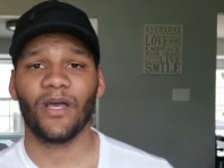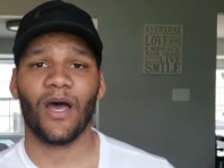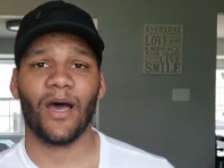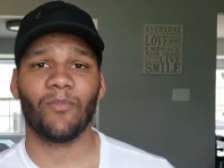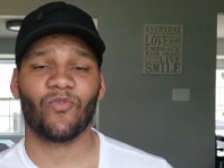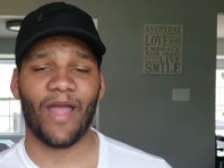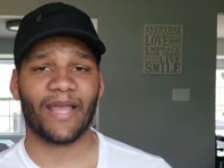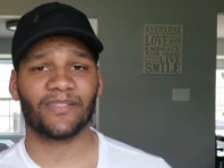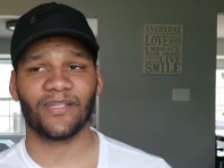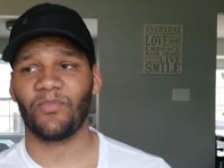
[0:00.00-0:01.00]
uh,
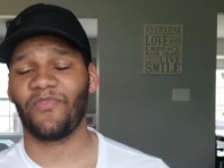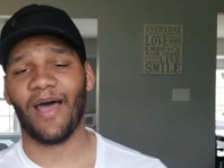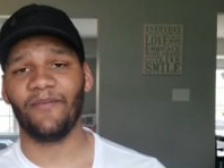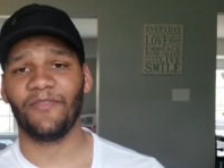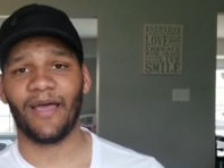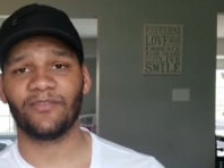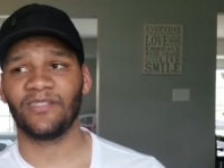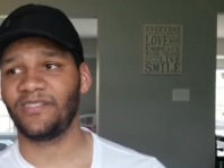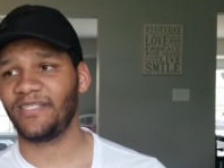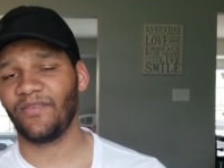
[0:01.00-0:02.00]
racks up five
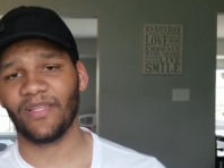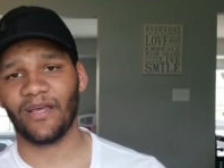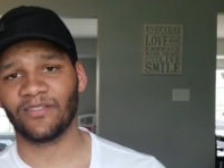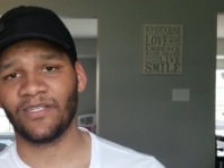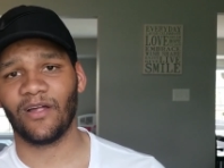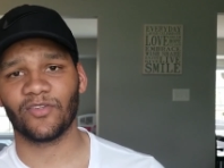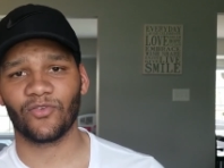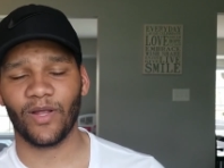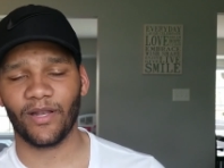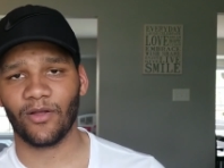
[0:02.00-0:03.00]
thousand, seven thousand dollars of
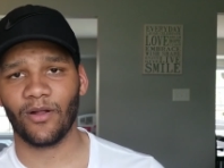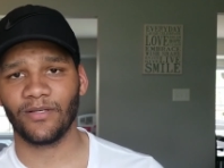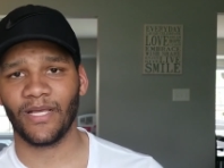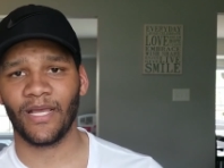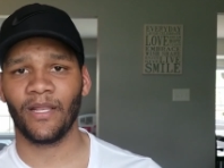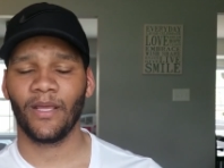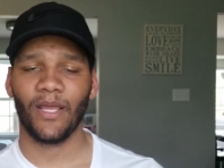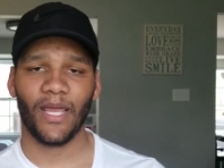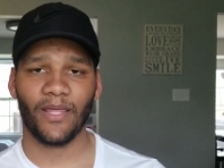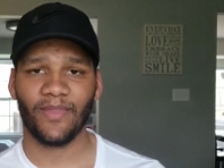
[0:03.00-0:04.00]
credit card debt,
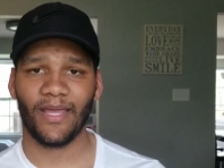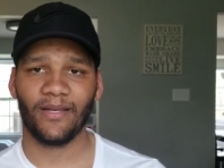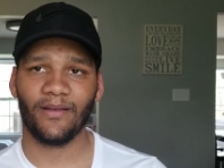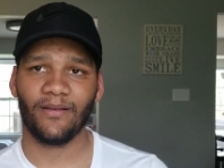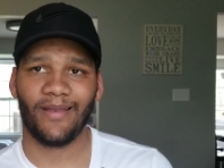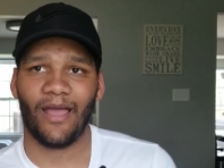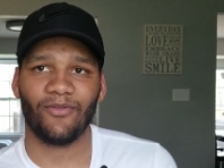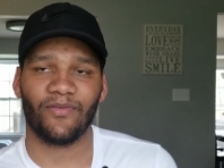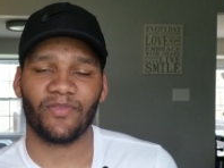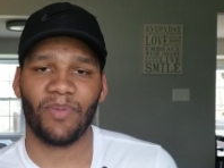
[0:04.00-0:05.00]
and then now
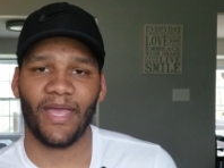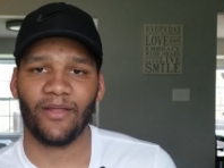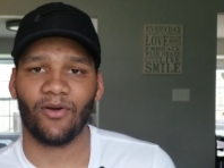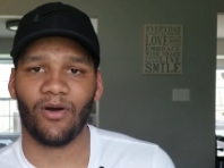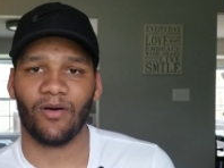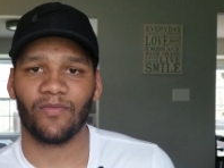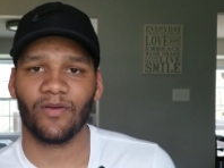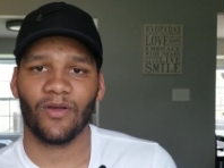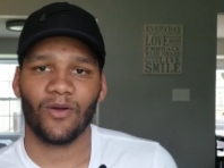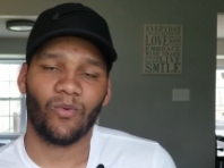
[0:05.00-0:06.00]
you have to pay it off,
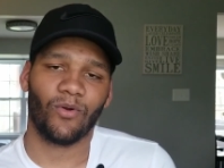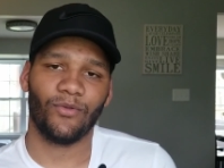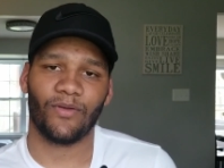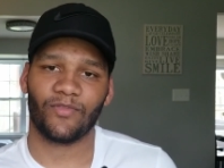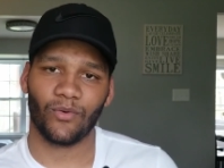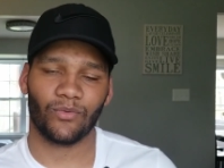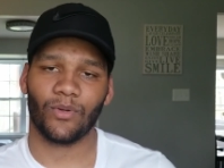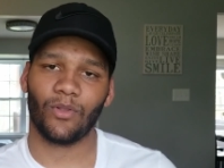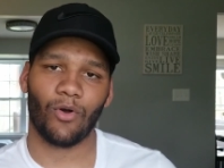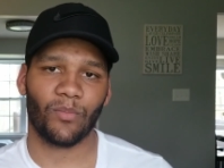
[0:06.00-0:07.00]
or you have to go
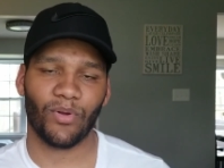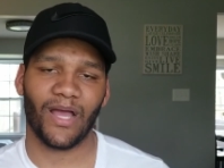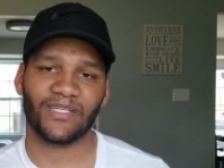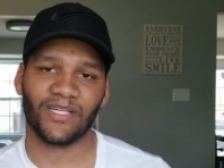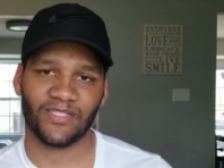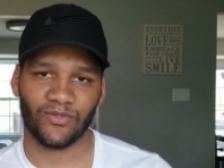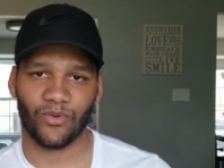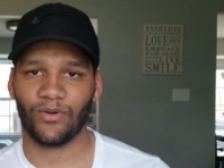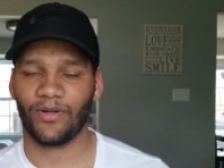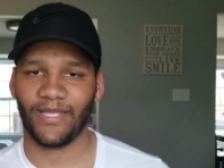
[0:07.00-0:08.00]
through a long process in
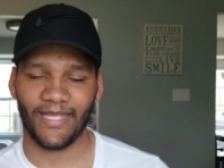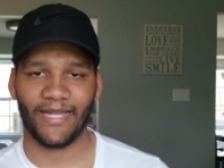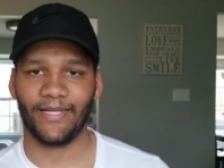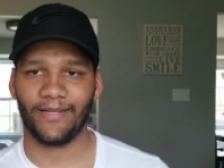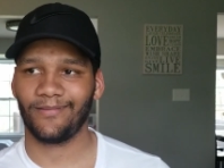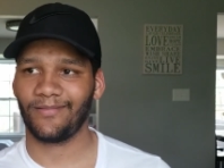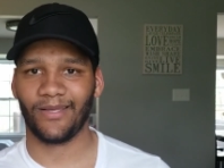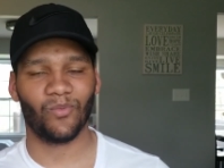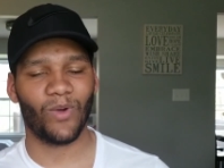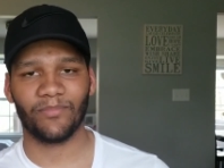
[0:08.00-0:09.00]
order to get it
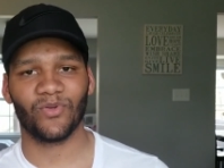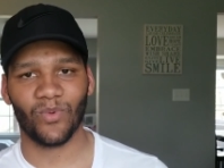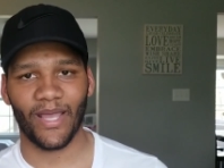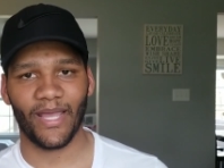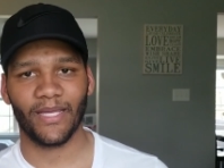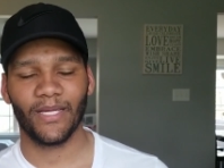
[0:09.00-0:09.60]
like wiped away.